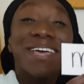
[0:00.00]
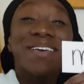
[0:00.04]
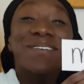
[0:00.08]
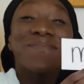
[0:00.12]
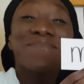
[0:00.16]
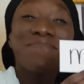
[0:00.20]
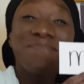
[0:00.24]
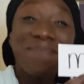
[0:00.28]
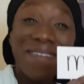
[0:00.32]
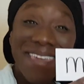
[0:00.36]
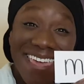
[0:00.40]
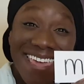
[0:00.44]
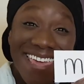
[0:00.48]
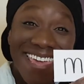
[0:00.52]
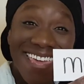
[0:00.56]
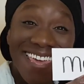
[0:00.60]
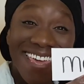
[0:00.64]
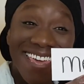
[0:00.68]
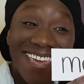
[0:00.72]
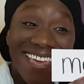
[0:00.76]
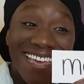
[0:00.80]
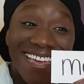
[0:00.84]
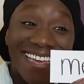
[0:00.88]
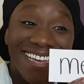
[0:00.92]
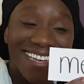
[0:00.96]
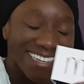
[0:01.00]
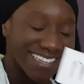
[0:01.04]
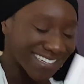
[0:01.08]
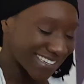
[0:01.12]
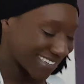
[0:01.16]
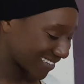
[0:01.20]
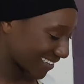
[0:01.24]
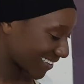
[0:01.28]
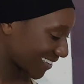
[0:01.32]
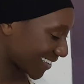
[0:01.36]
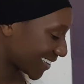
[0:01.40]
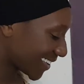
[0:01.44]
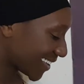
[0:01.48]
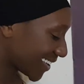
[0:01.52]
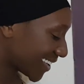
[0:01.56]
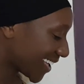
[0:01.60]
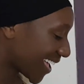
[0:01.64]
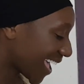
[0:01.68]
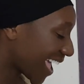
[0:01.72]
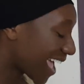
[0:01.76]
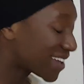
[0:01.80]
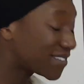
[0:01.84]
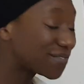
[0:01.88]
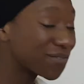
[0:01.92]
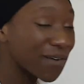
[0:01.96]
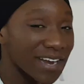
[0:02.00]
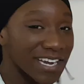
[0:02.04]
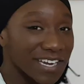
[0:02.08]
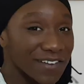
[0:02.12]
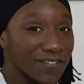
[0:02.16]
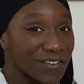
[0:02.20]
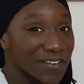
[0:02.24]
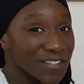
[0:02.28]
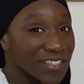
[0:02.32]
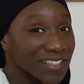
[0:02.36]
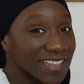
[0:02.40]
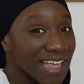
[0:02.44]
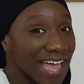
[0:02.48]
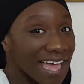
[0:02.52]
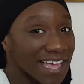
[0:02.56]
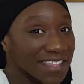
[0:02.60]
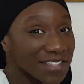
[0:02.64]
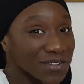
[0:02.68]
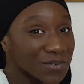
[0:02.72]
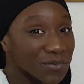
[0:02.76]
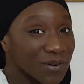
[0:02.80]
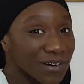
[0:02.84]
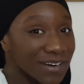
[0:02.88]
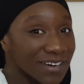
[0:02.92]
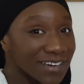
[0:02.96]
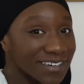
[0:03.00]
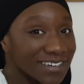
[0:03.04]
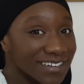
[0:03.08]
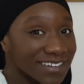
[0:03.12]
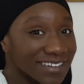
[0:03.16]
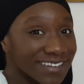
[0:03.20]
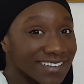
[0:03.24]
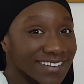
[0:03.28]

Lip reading: Me. And ready for the last word?